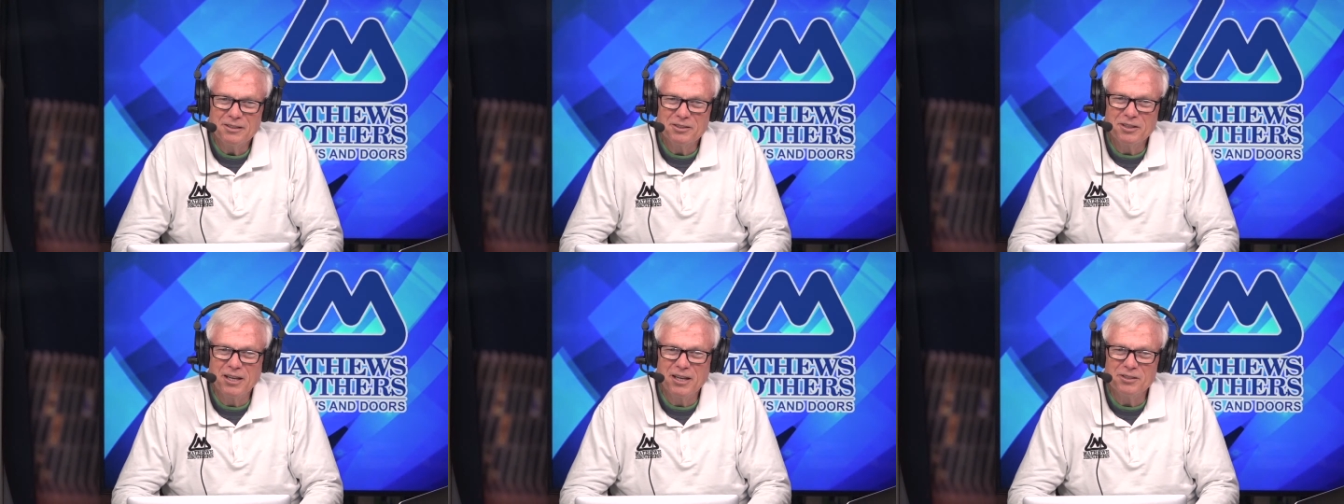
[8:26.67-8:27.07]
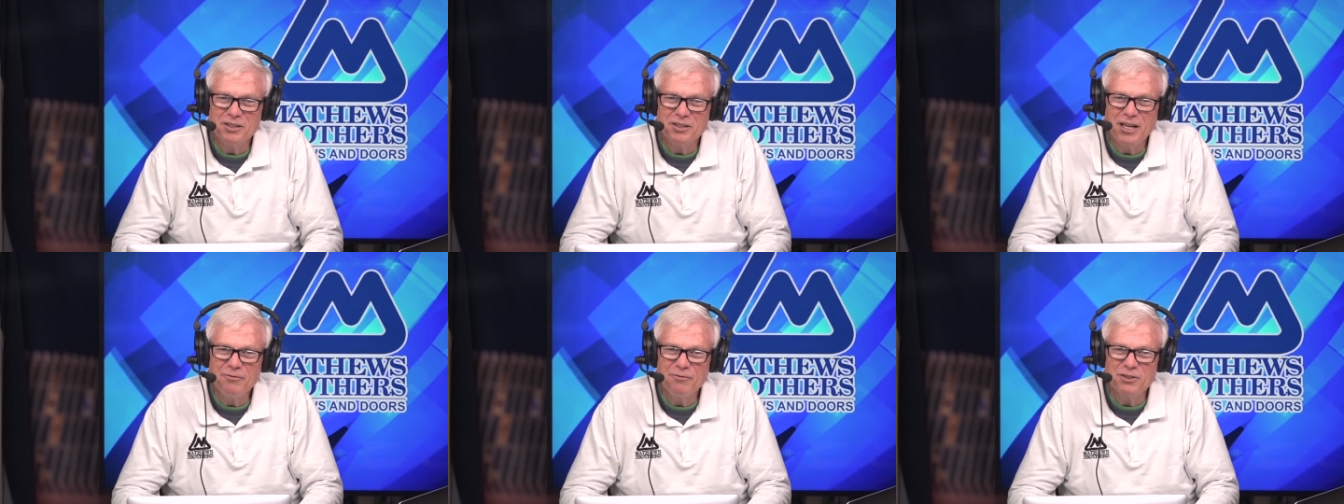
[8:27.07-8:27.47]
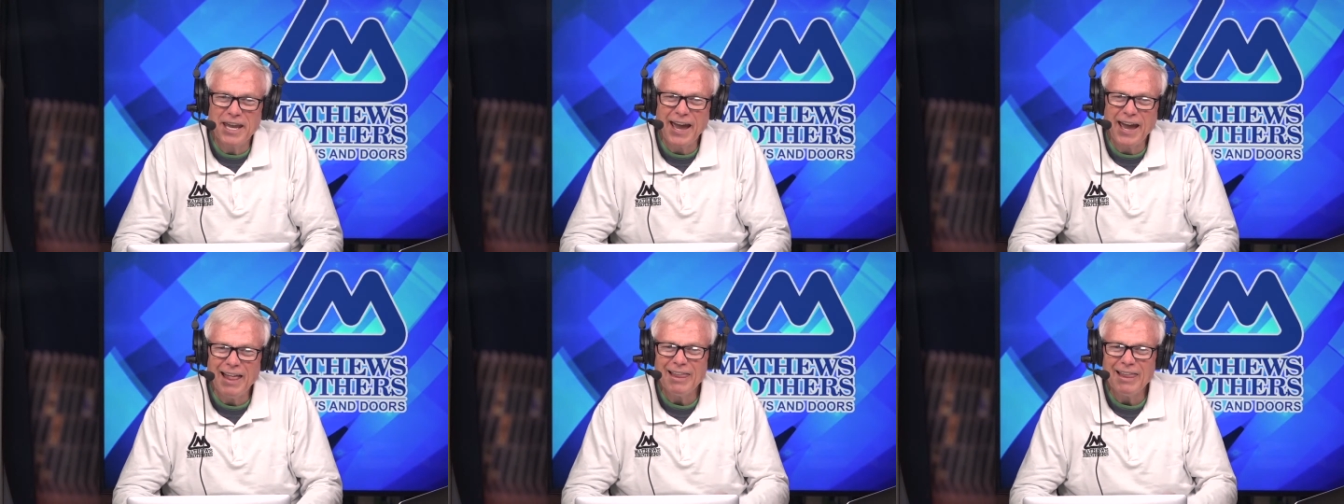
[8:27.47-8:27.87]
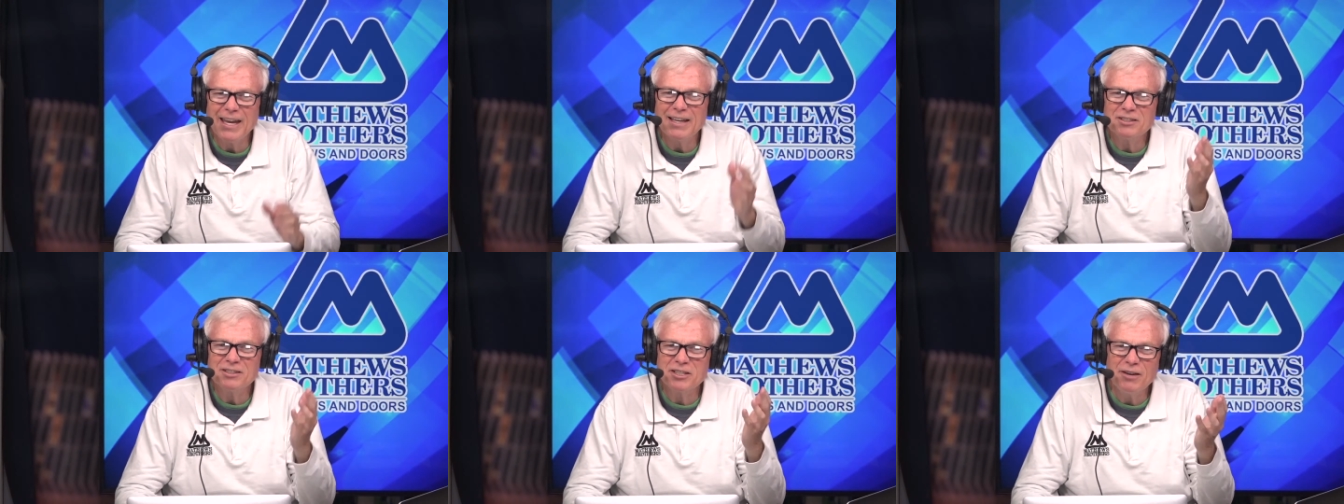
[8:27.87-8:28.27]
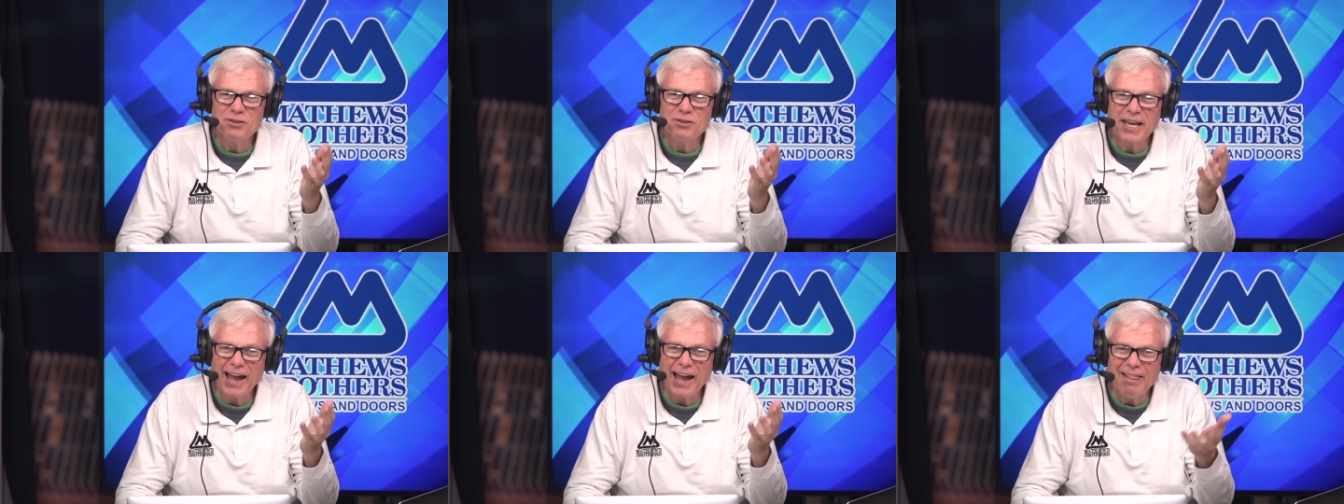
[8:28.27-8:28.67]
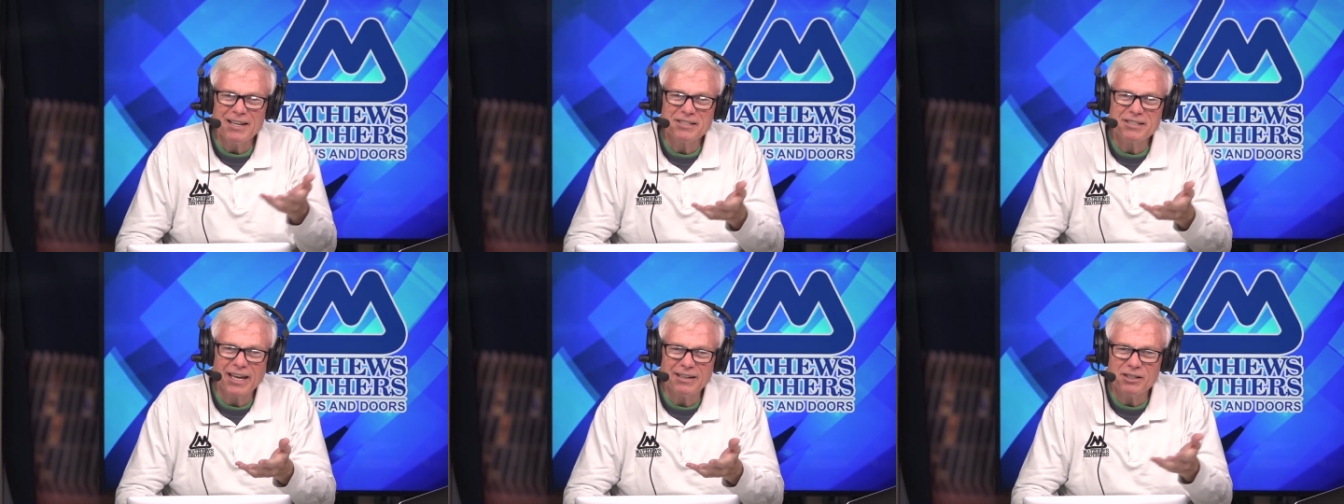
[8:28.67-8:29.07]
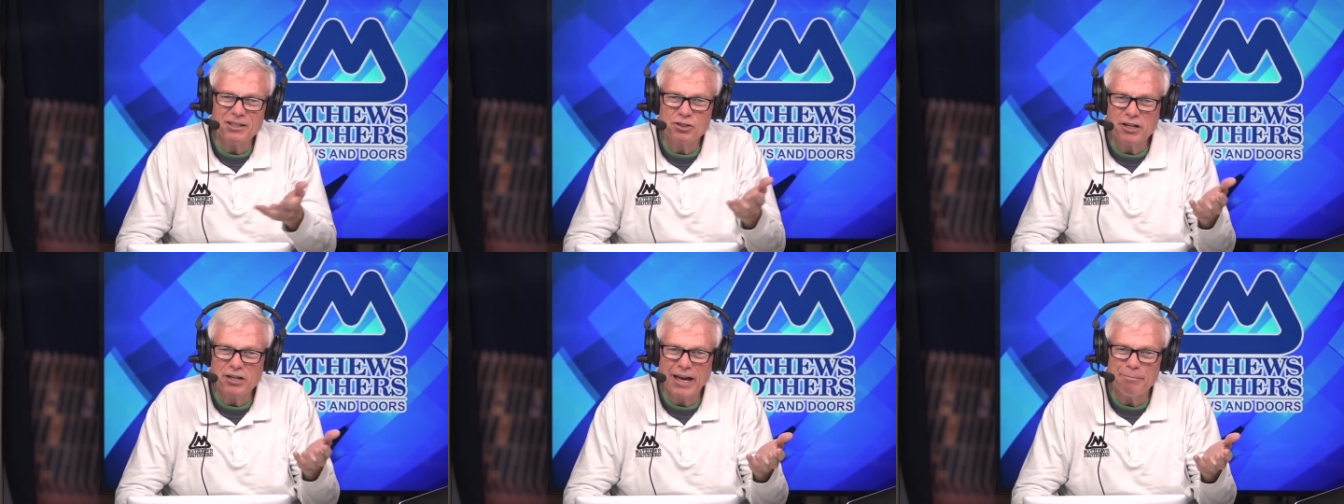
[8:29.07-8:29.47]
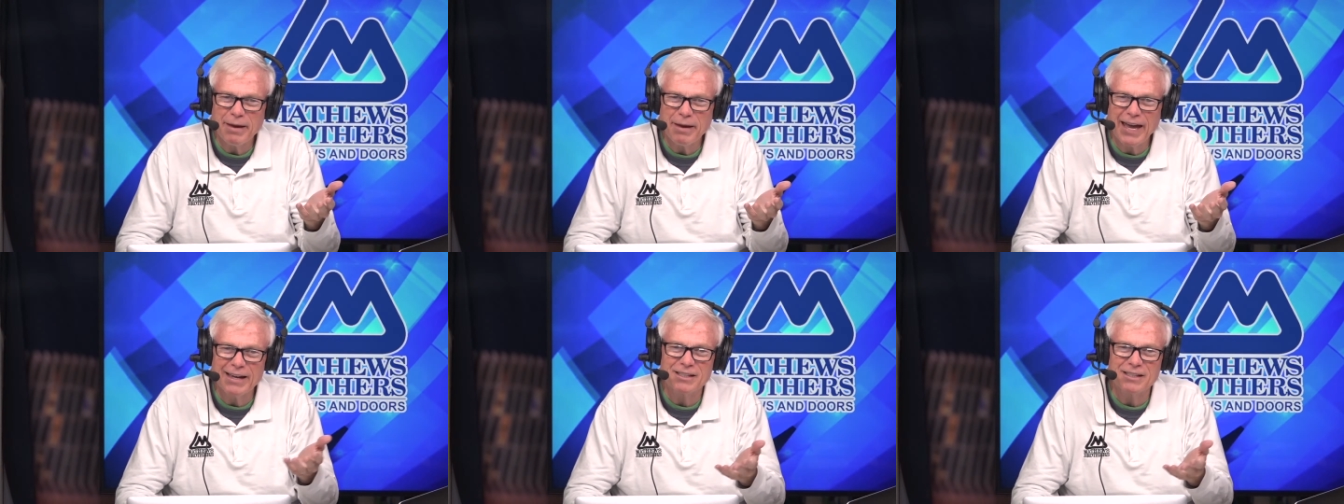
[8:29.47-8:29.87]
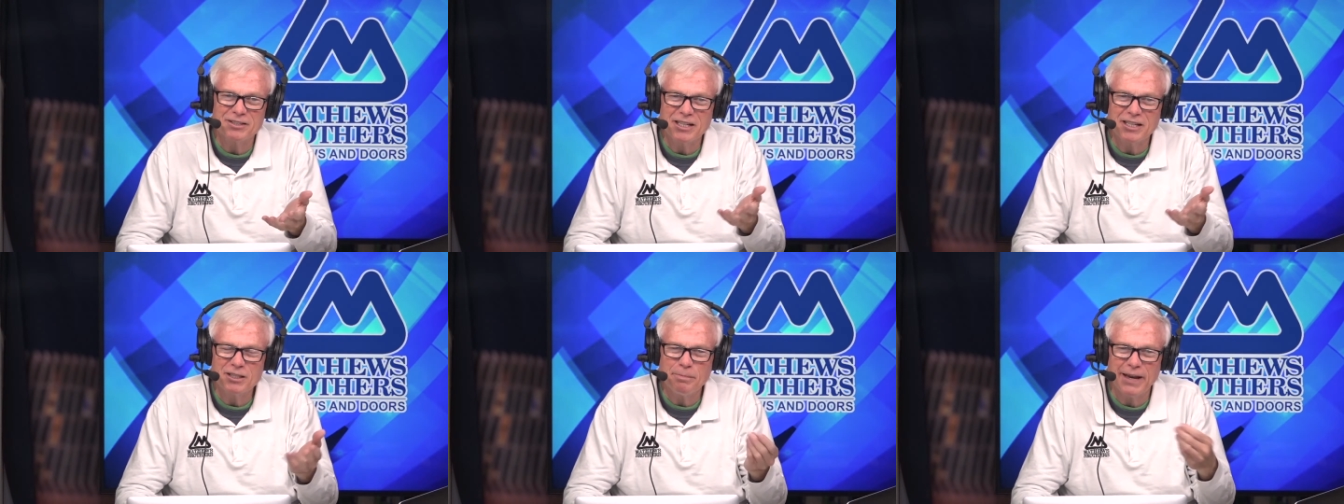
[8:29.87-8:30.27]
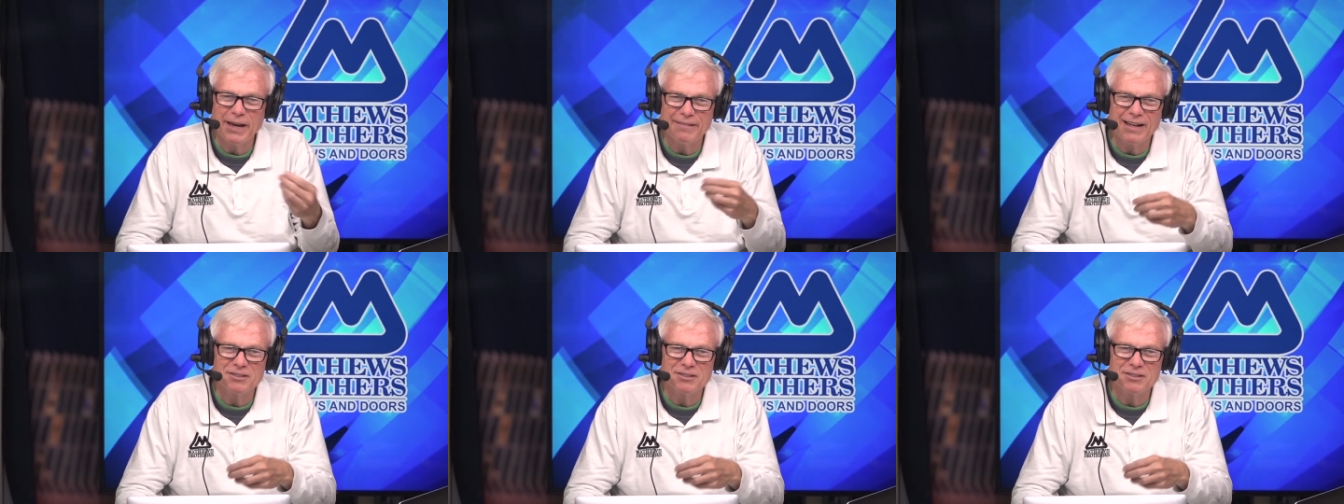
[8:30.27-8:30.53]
Because Steve Scally's getting his job back at C-SPAN.